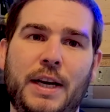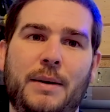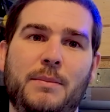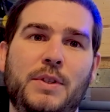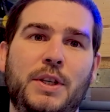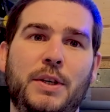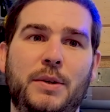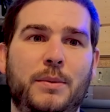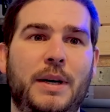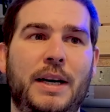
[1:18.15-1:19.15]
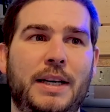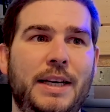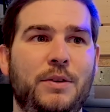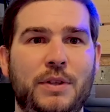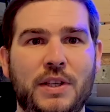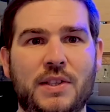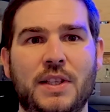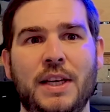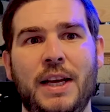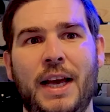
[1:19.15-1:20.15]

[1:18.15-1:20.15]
to illness,